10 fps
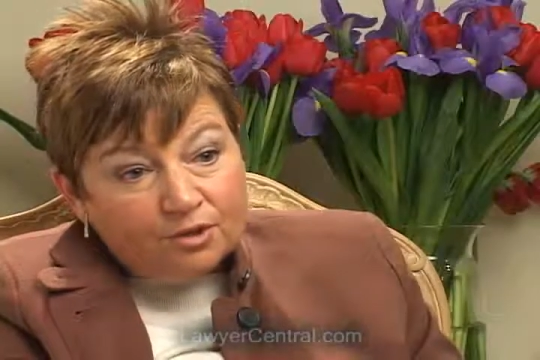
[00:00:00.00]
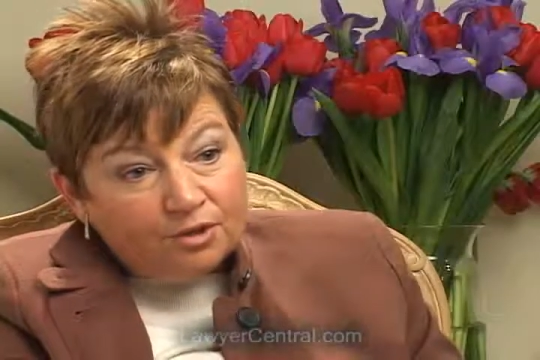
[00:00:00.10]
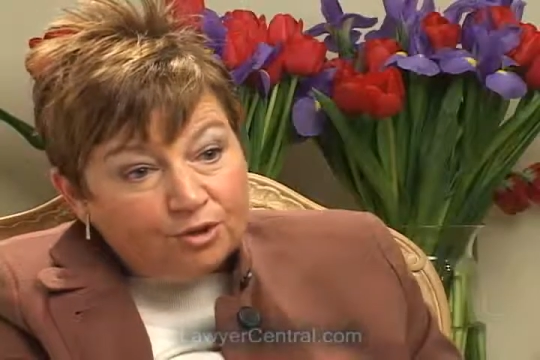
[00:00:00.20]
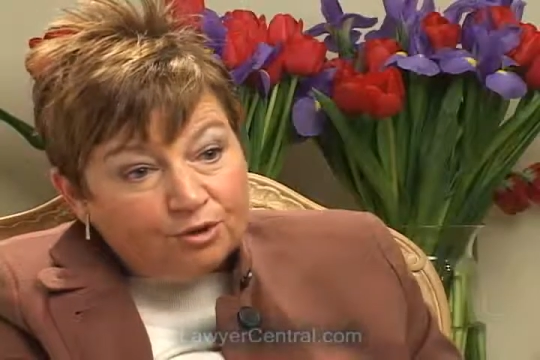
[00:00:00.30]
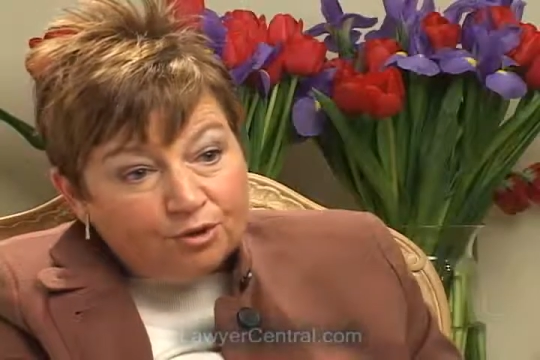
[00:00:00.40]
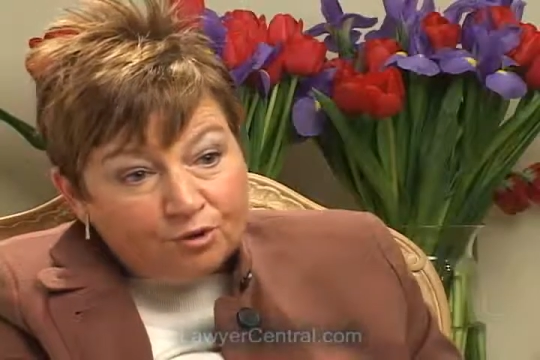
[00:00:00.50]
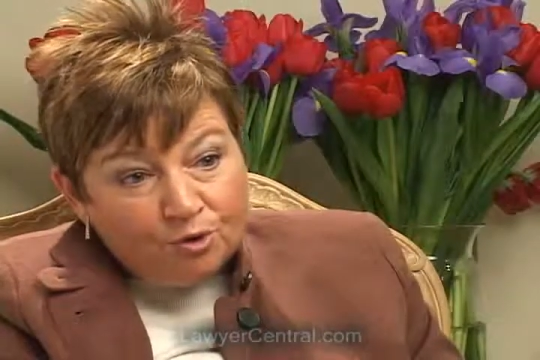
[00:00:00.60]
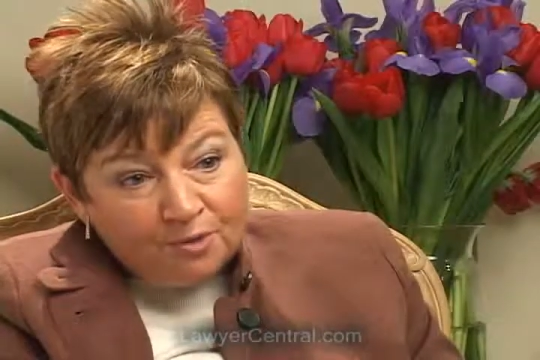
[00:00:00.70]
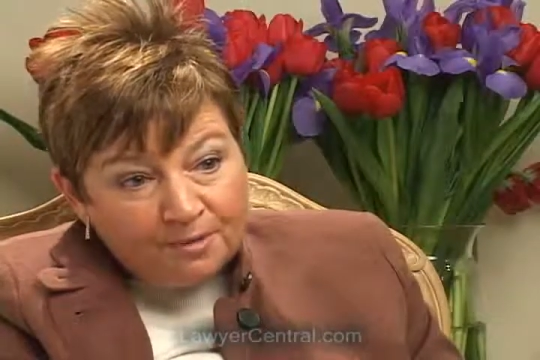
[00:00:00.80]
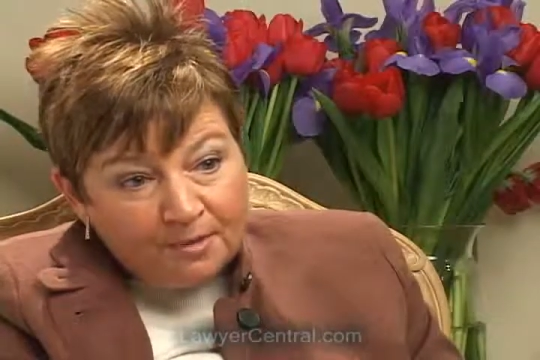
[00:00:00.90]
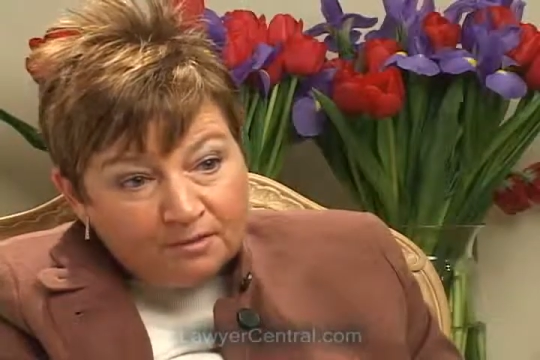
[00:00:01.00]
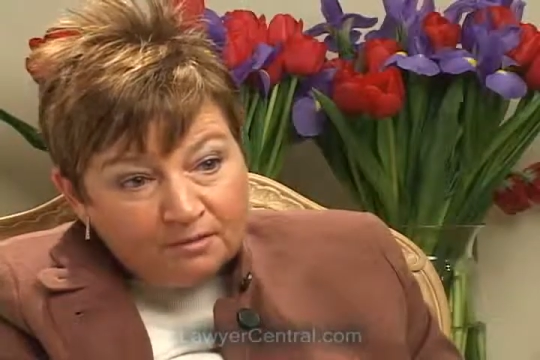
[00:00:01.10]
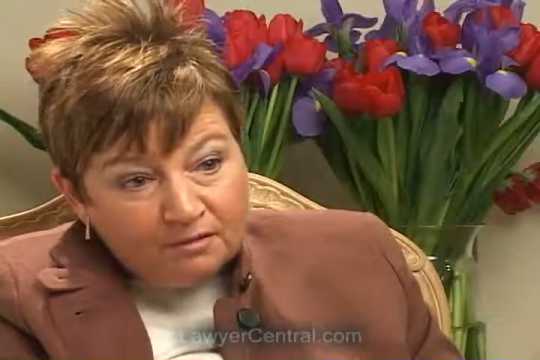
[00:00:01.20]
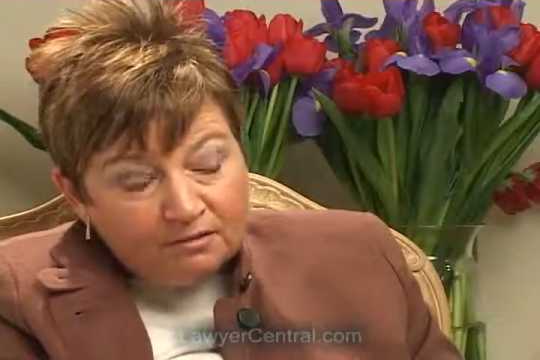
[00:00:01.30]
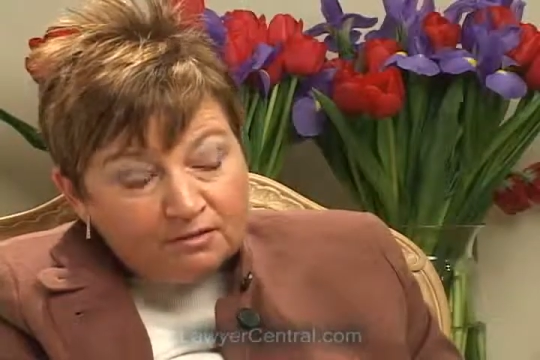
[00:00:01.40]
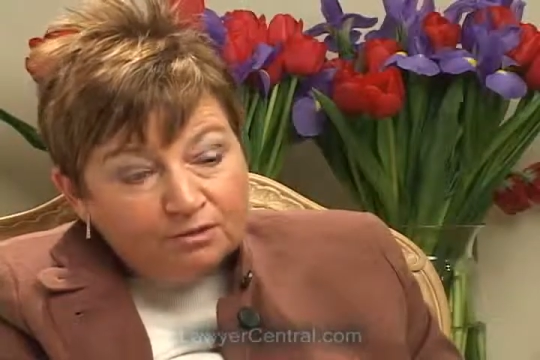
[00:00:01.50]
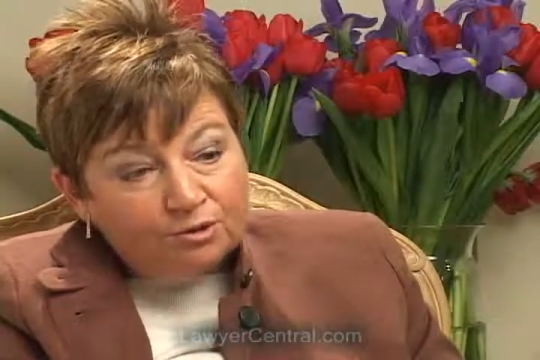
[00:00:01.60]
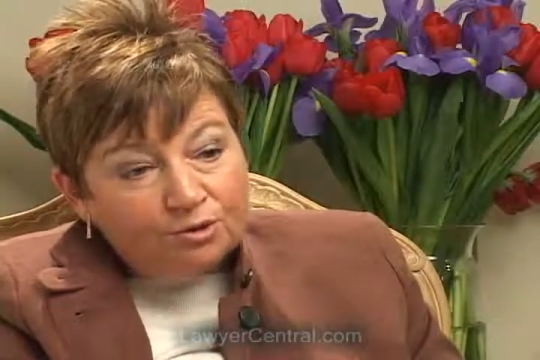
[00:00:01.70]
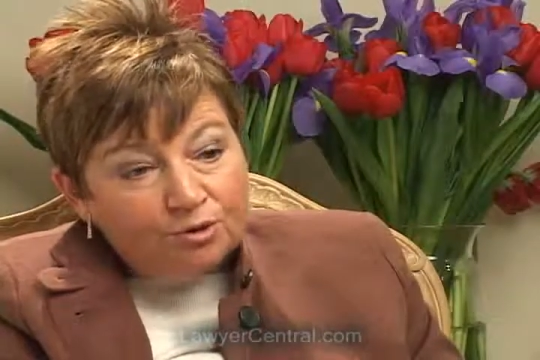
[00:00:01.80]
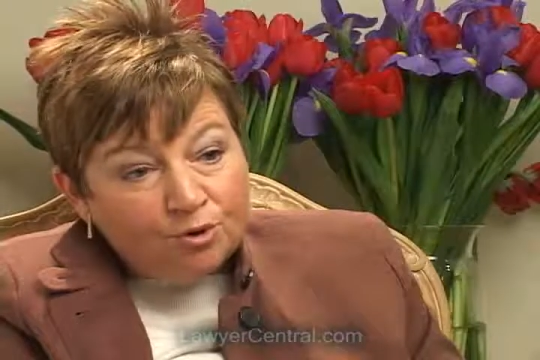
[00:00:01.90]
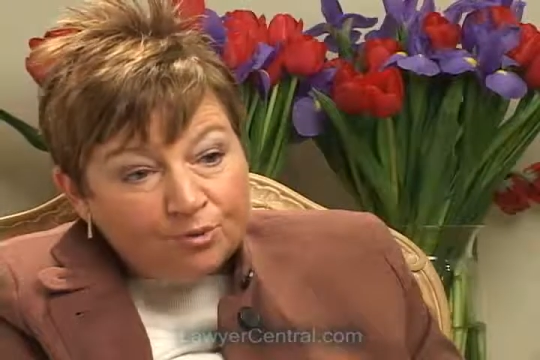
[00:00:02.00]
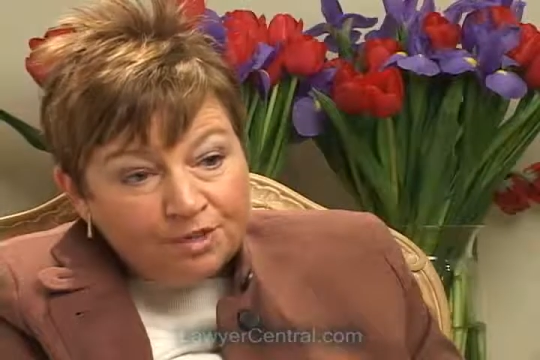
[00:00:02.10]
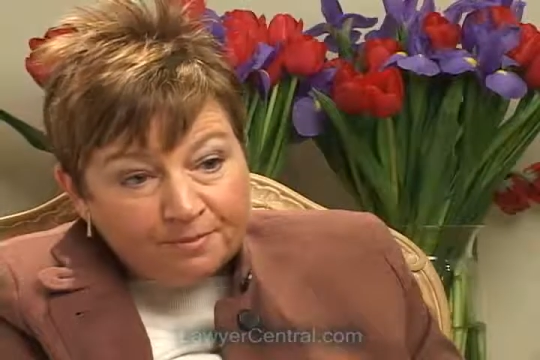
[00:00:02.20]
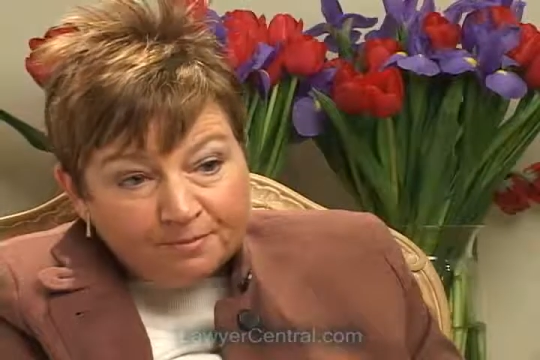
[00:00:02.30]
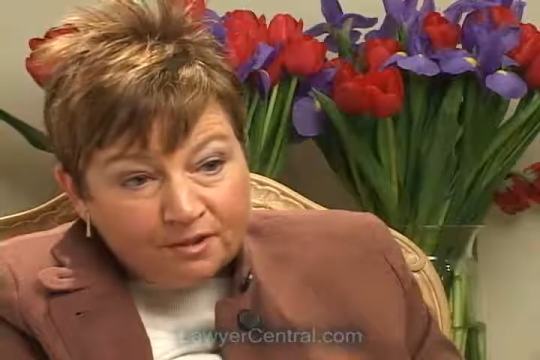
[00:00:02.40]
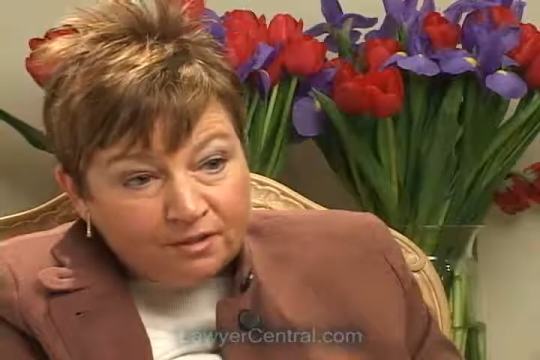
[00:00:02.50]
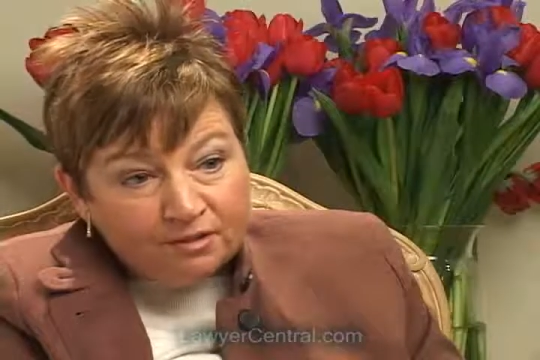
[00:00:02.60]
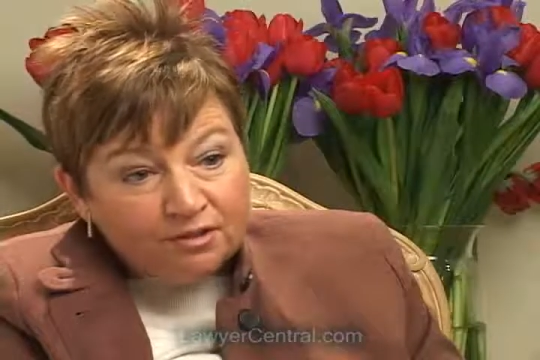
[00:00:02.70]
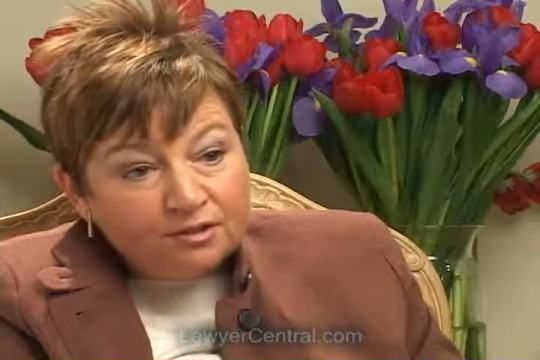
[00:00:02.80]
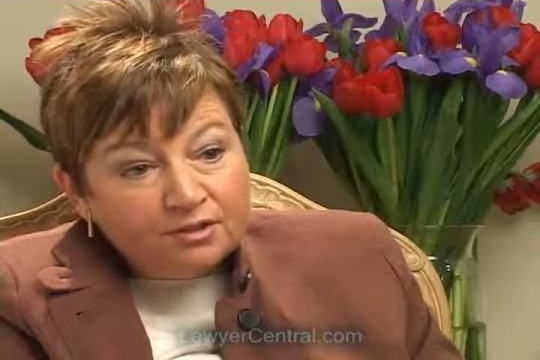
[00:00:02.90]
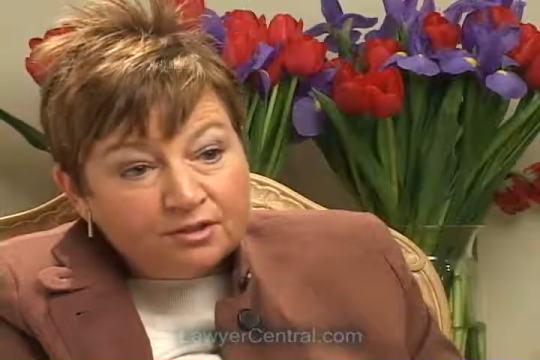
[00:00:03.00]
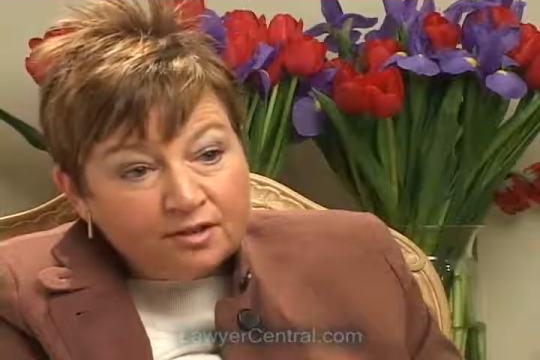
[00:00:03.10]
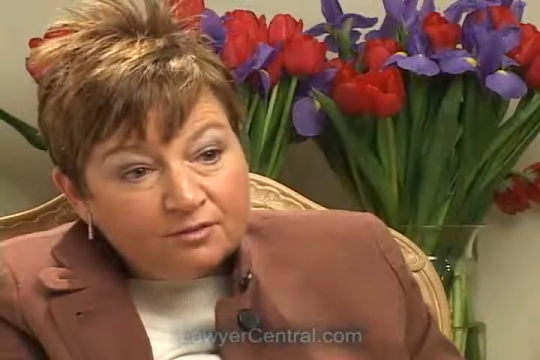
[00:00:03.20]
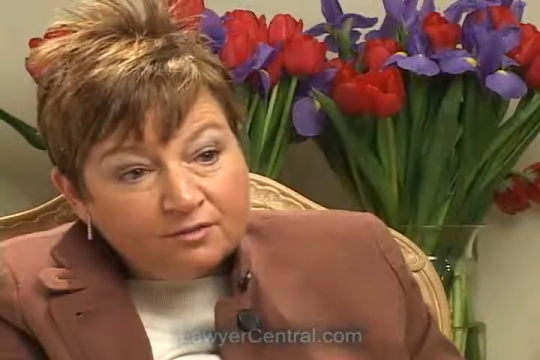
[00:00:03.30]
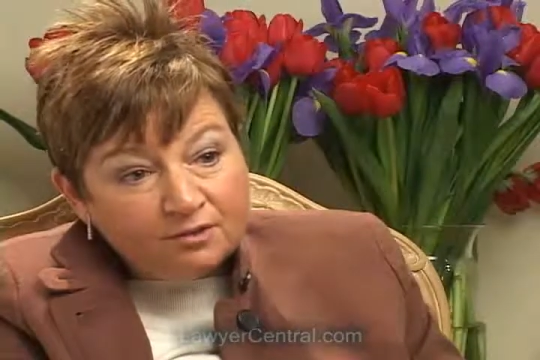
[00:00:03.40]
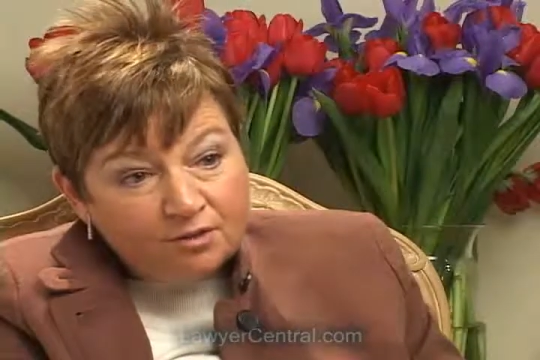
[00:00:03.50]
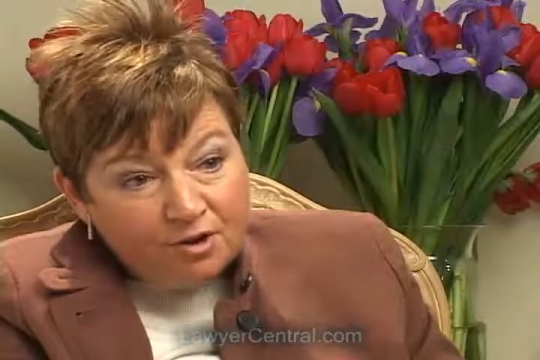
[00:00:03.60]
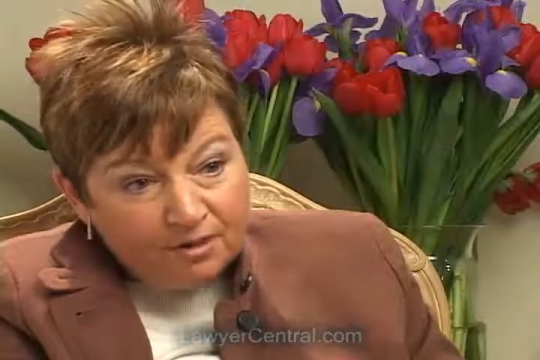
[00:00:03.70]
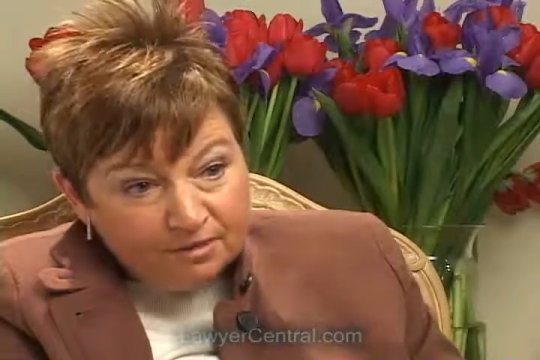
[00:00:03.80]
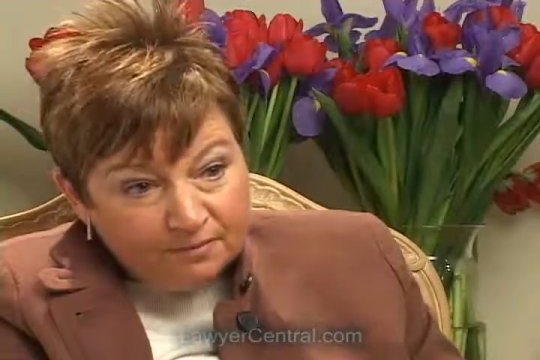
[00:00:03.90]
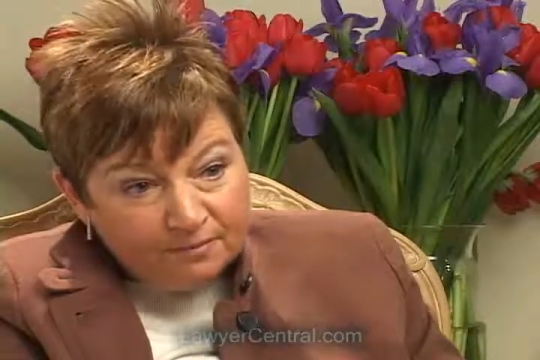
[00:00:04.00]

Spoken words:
You can always amend it. You can always update it till the date of the trial.